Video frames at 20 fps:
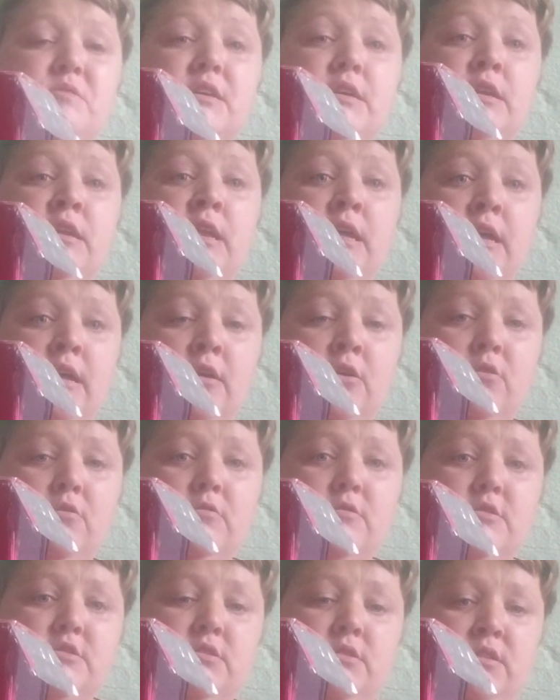at an
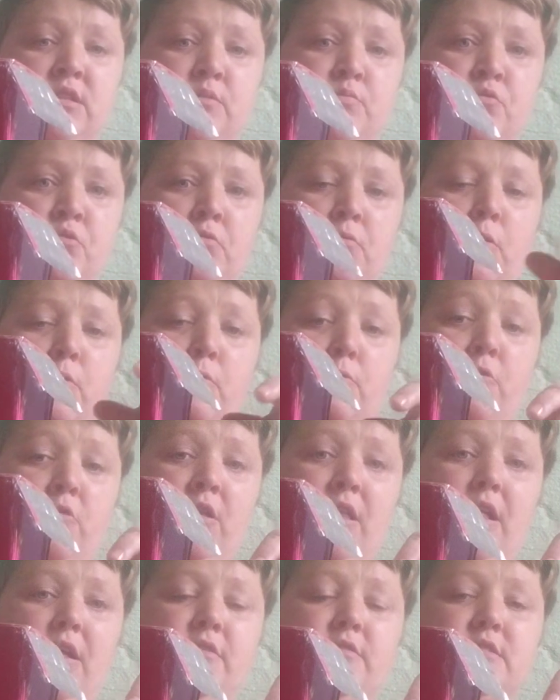angle so that the ball will roll
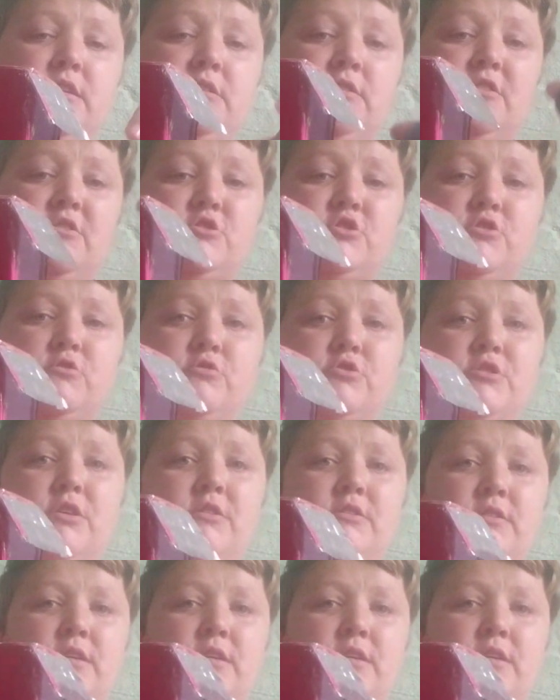out and that your child